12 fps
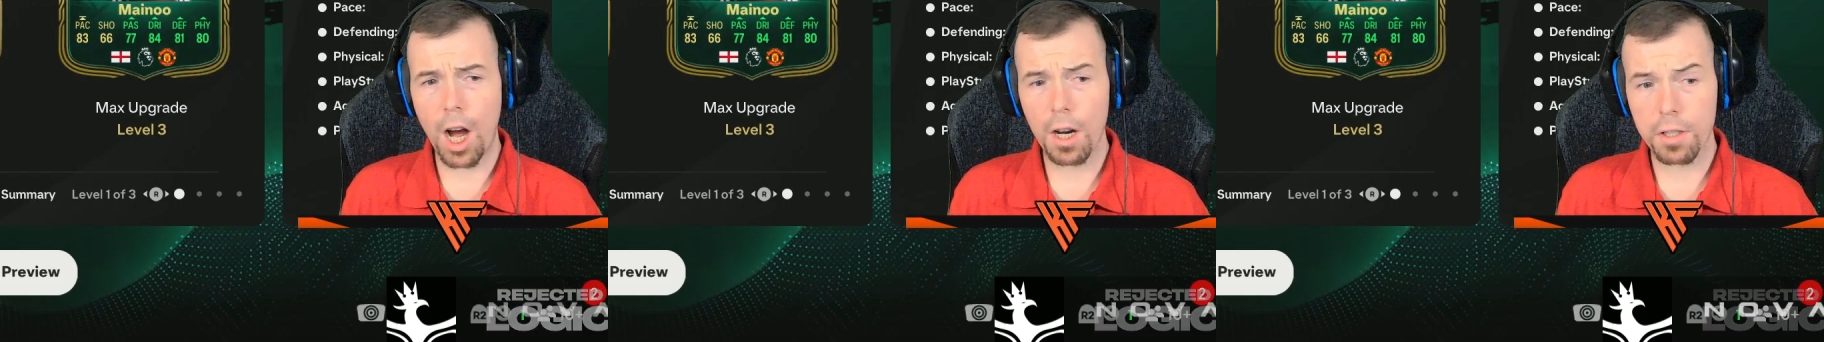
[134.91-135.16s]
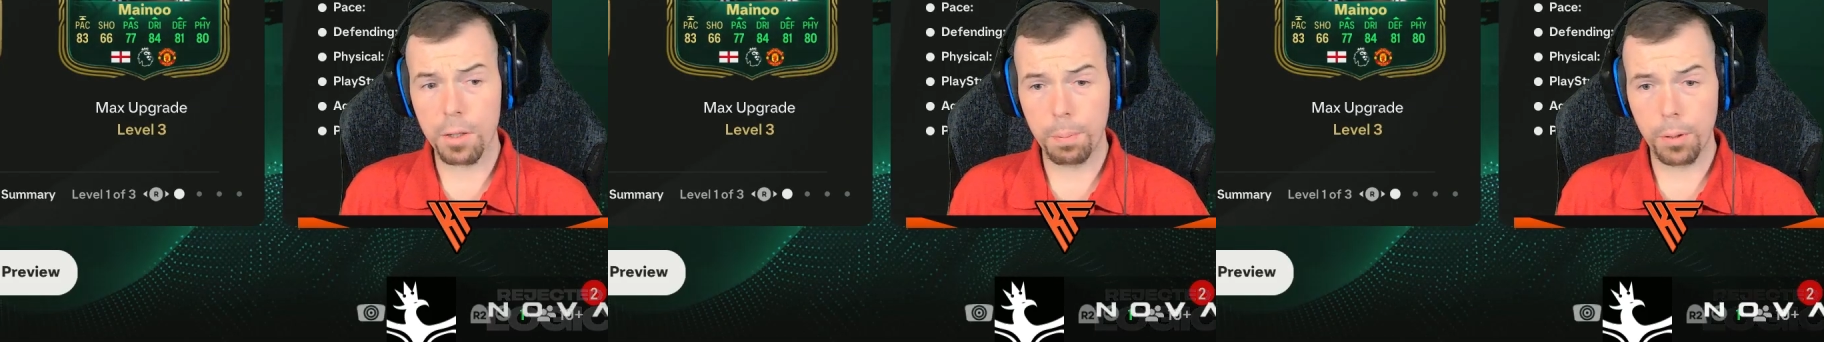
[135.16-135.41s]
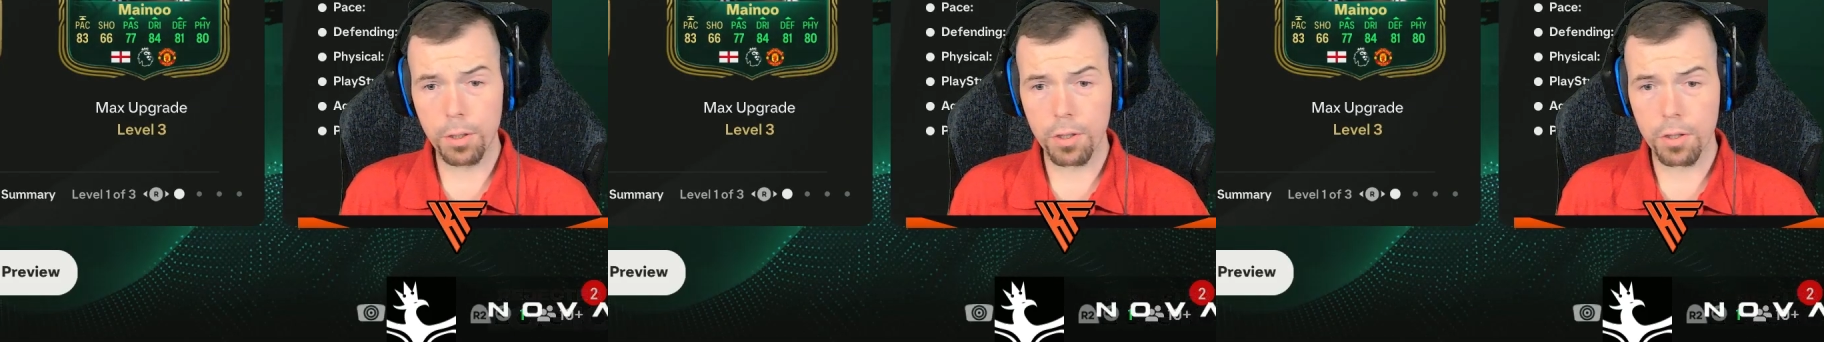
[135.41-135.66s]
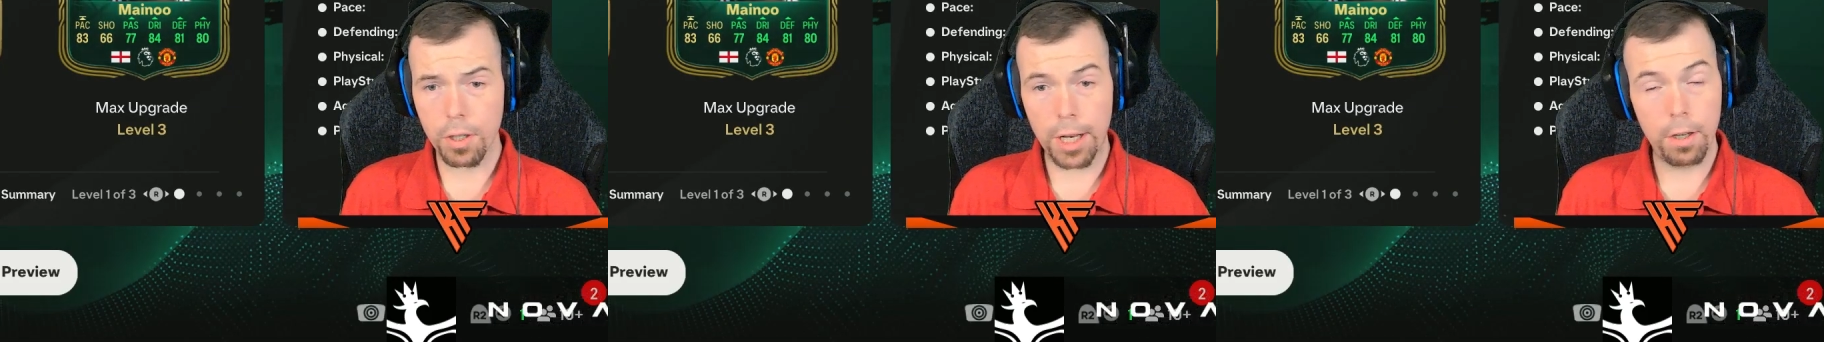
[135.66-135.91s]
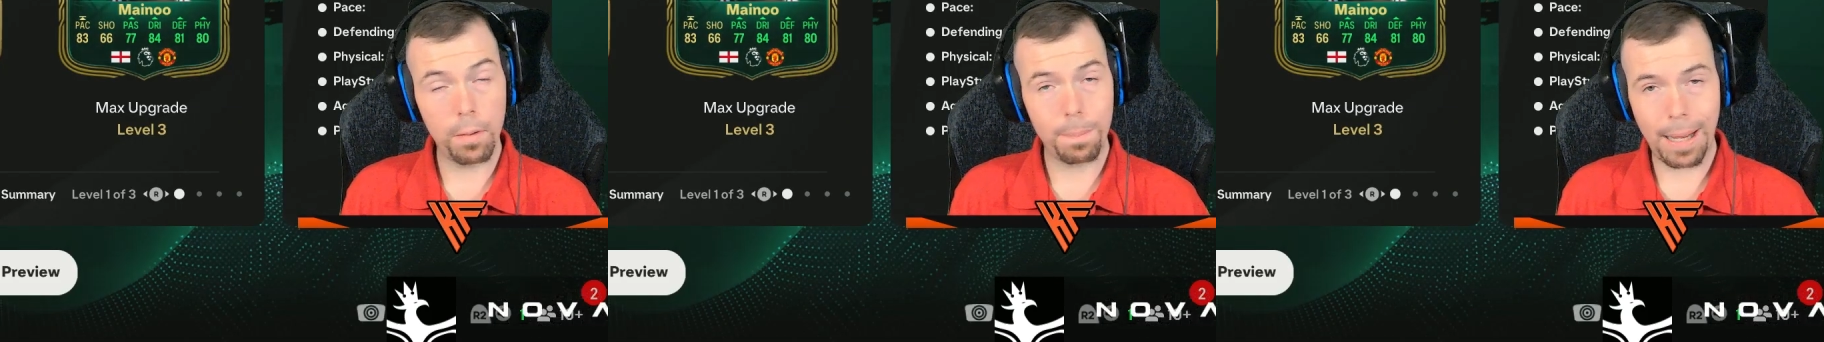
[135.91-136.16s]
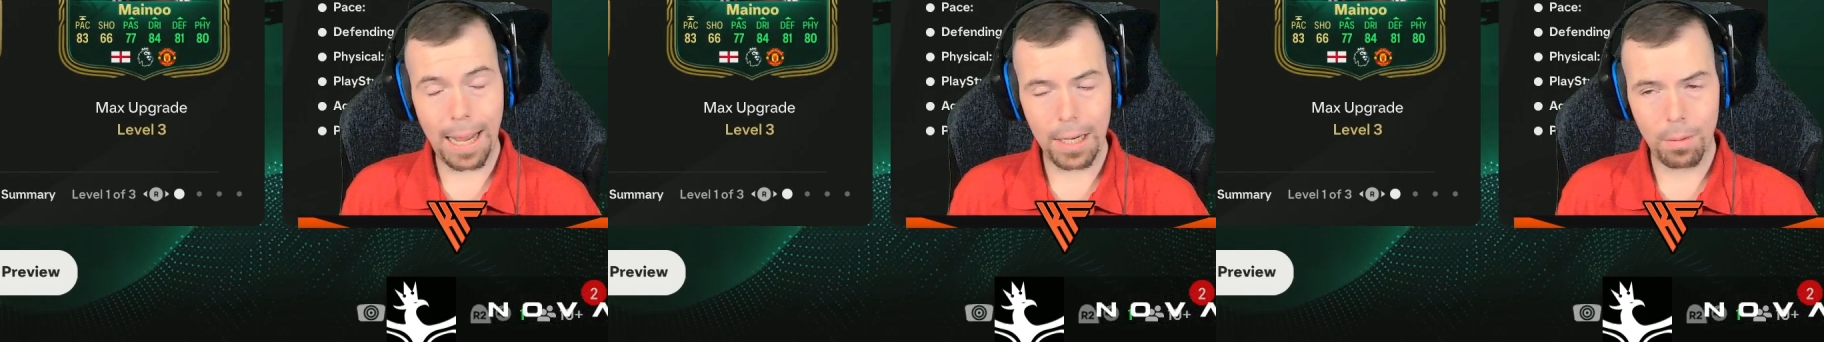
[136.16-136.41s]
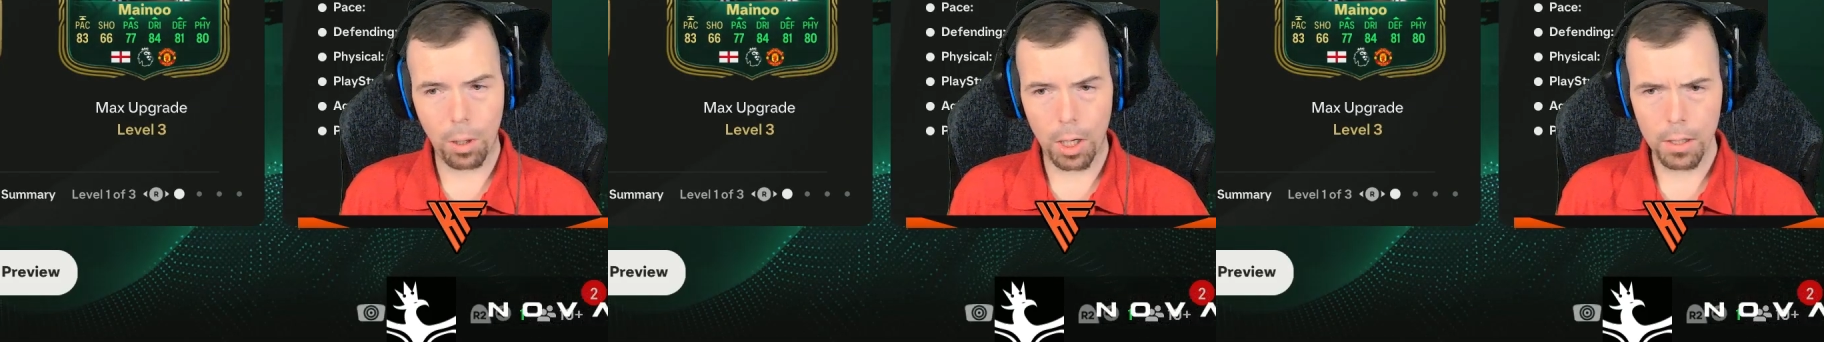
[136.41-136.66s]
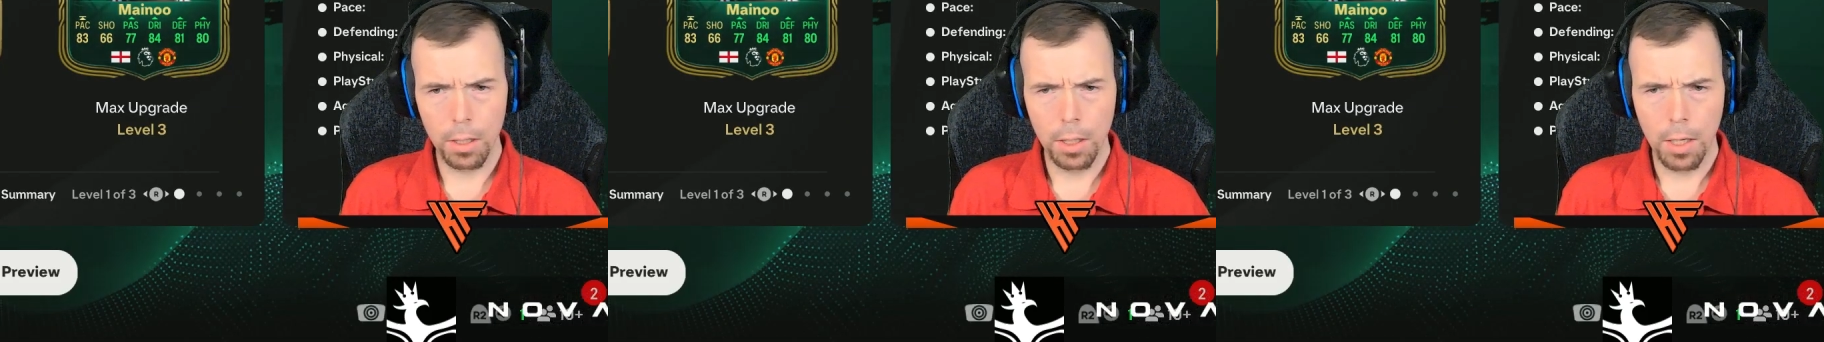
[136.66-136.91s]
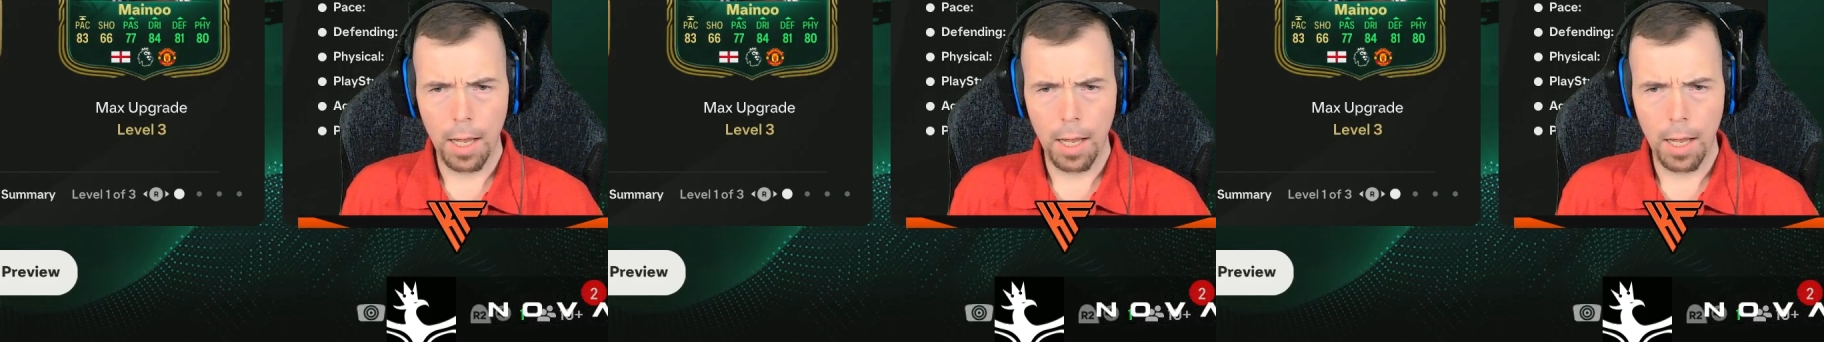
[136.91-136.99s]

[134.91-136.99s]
Octopus, another paid one.